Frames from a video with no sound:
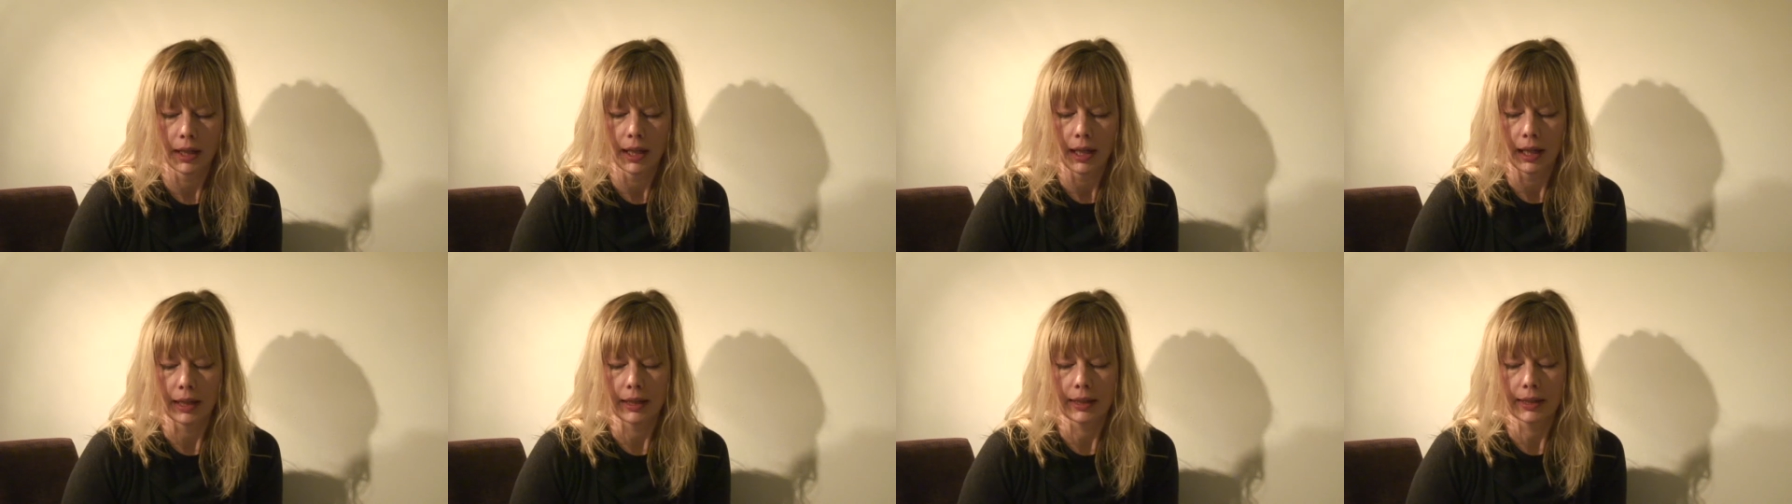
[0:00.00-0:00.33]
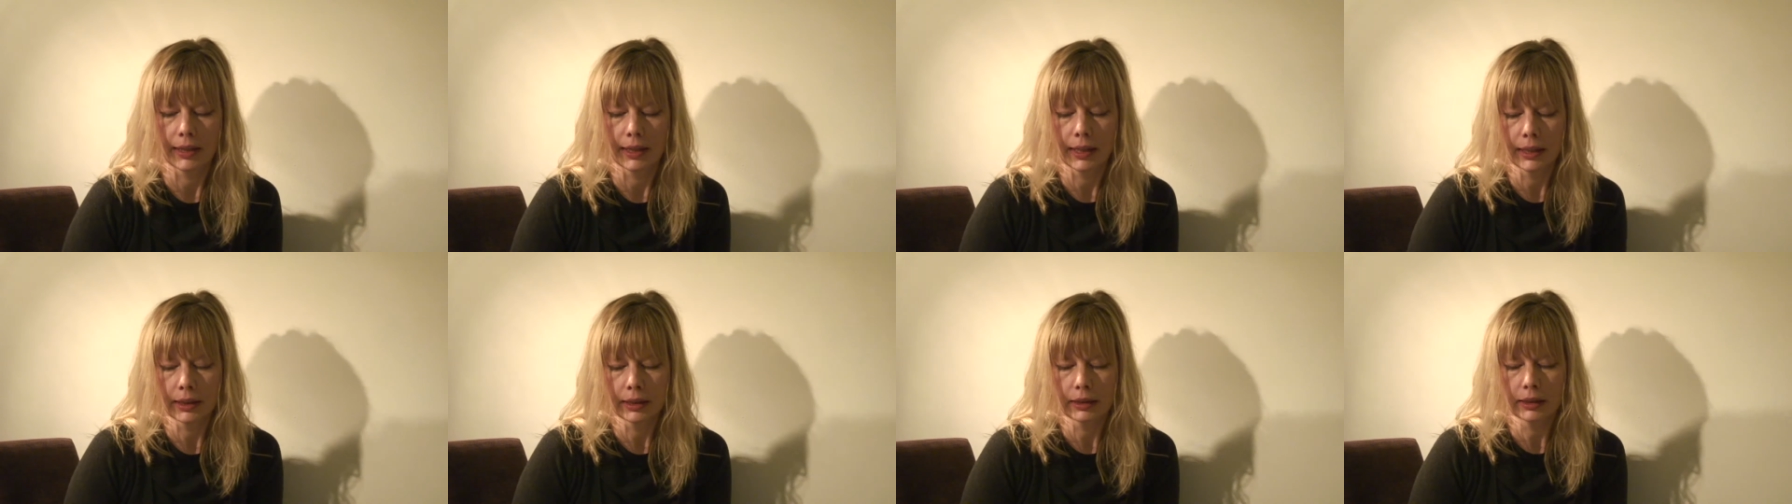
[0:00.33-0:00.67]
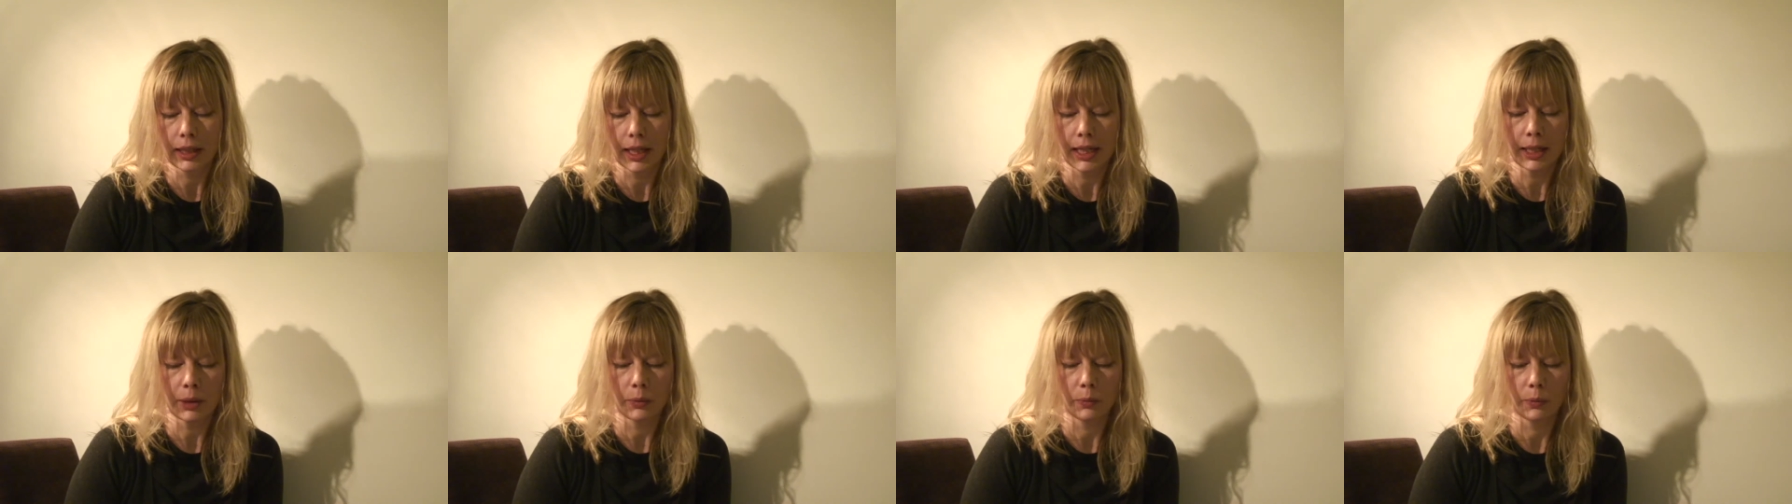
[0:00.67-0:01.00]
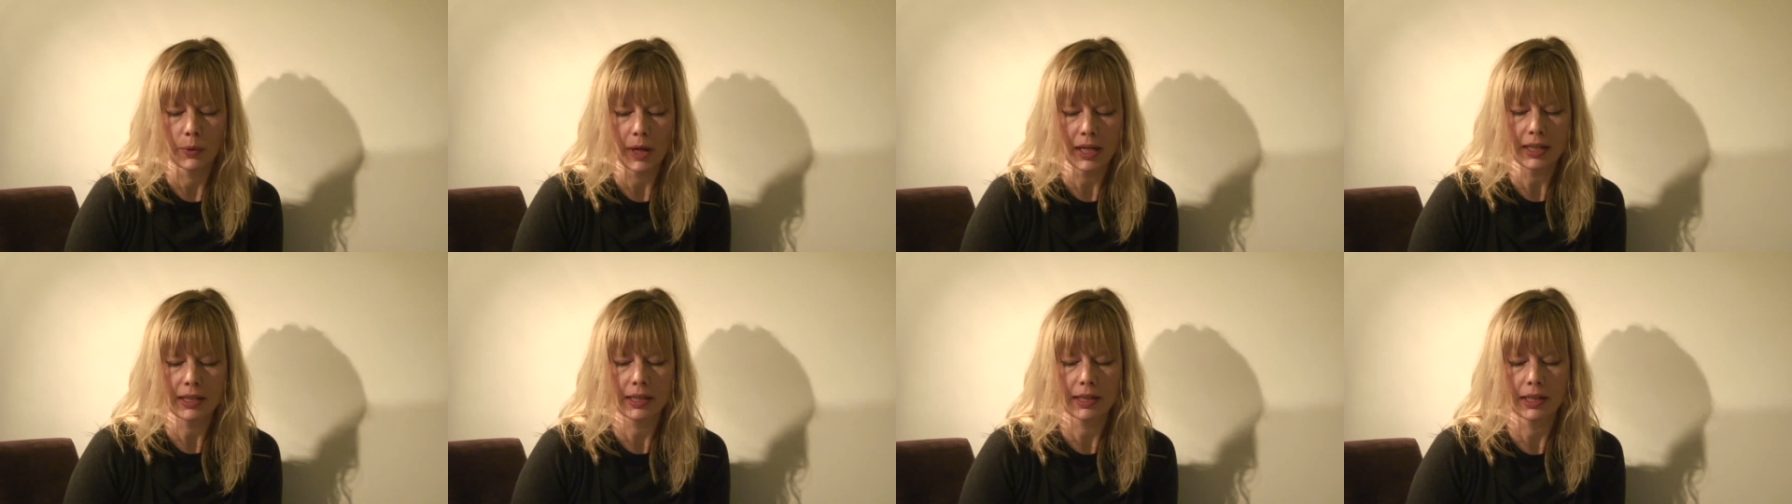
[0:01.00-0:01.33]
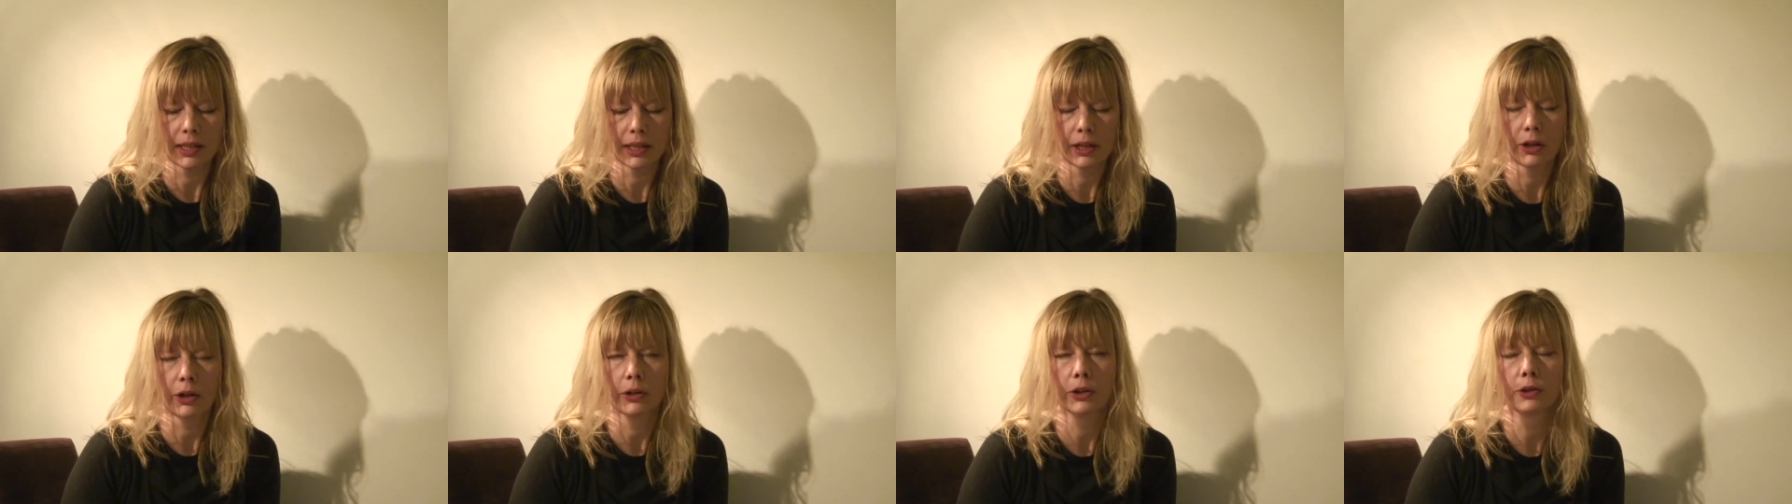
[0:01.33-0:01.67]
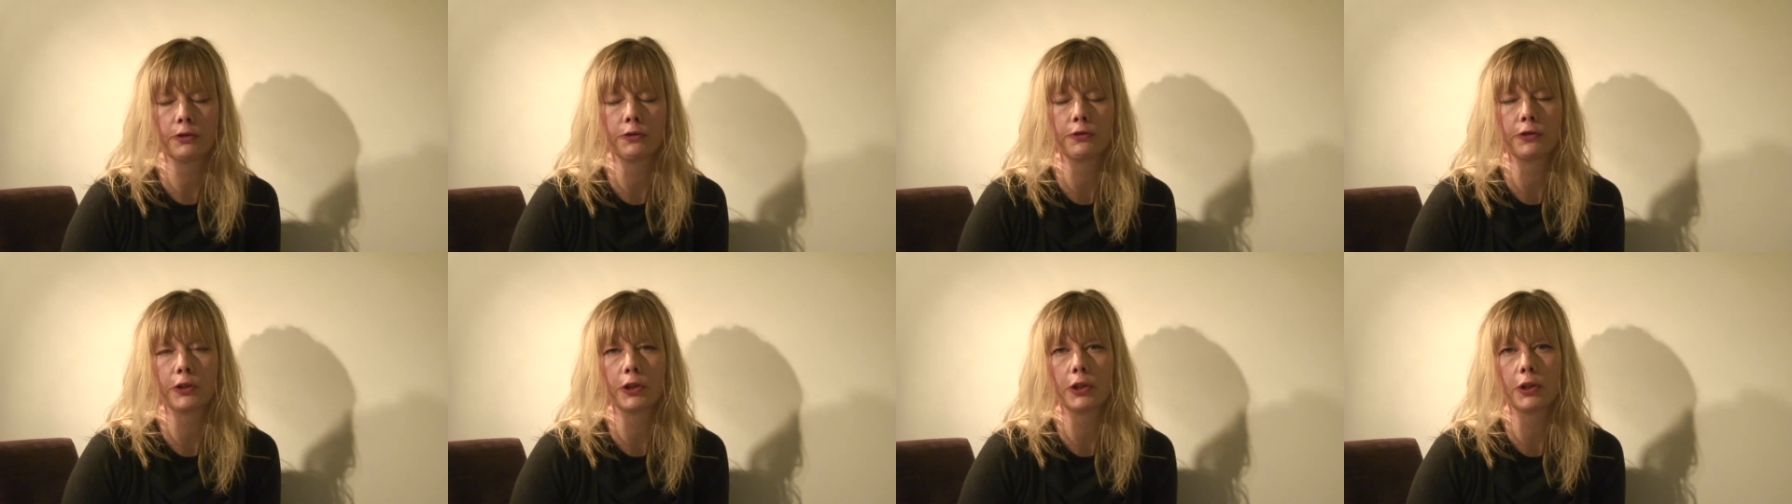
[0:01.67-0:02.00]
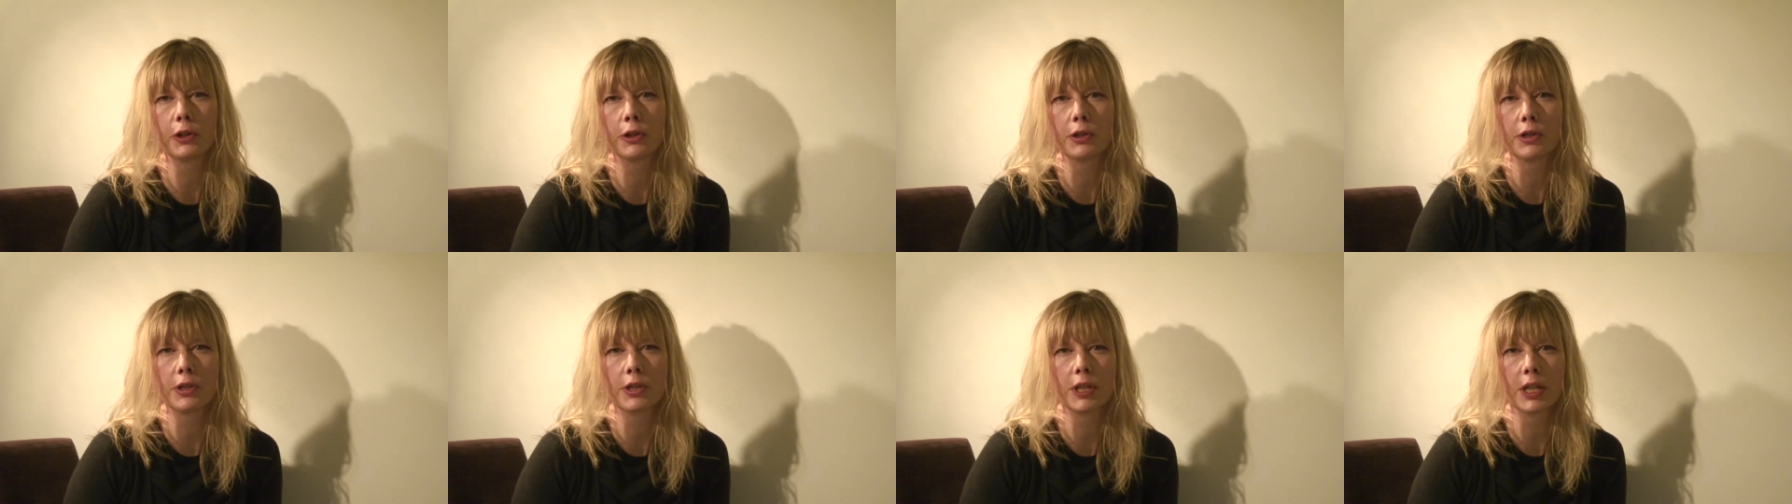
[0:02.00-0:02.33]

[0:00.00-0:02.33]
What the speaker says: a thin light resting on the firs